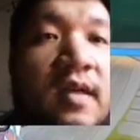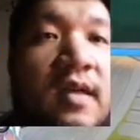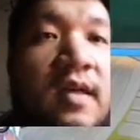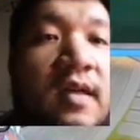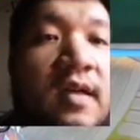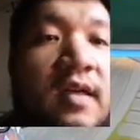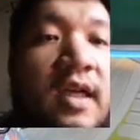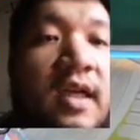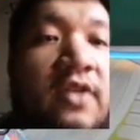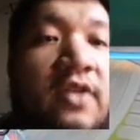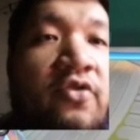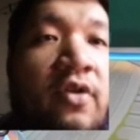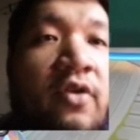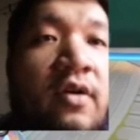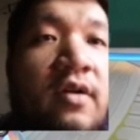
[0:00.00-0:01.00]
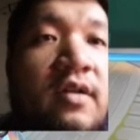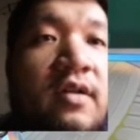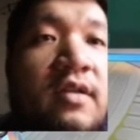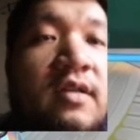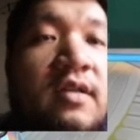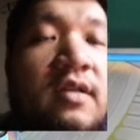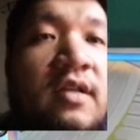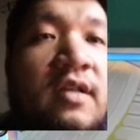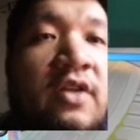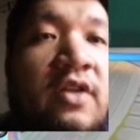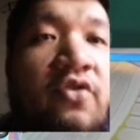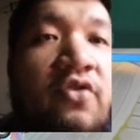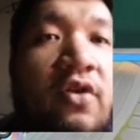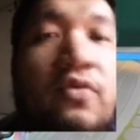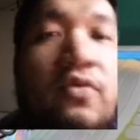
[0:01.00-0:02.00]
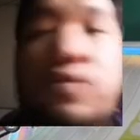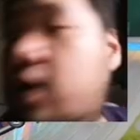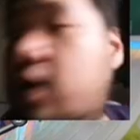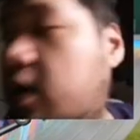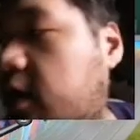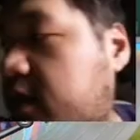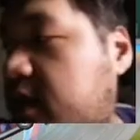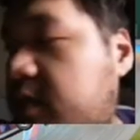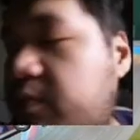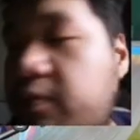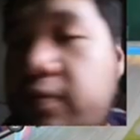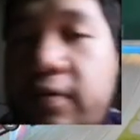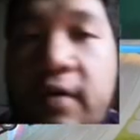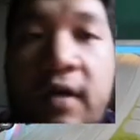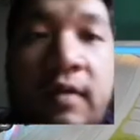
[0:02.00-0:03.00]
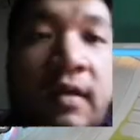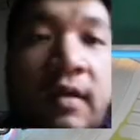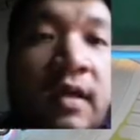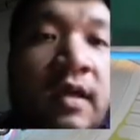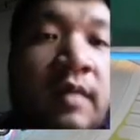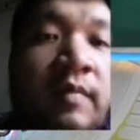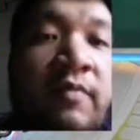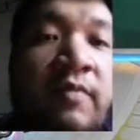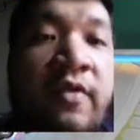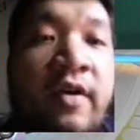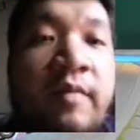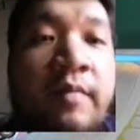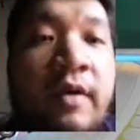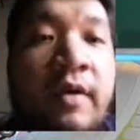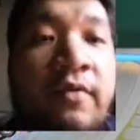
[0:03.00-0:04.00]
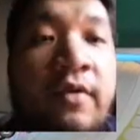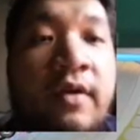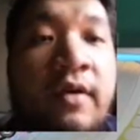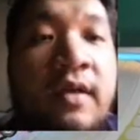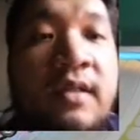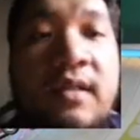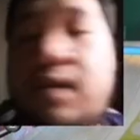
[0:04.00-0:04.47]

Yeah, the draw two cards is probably gonna be very big for us.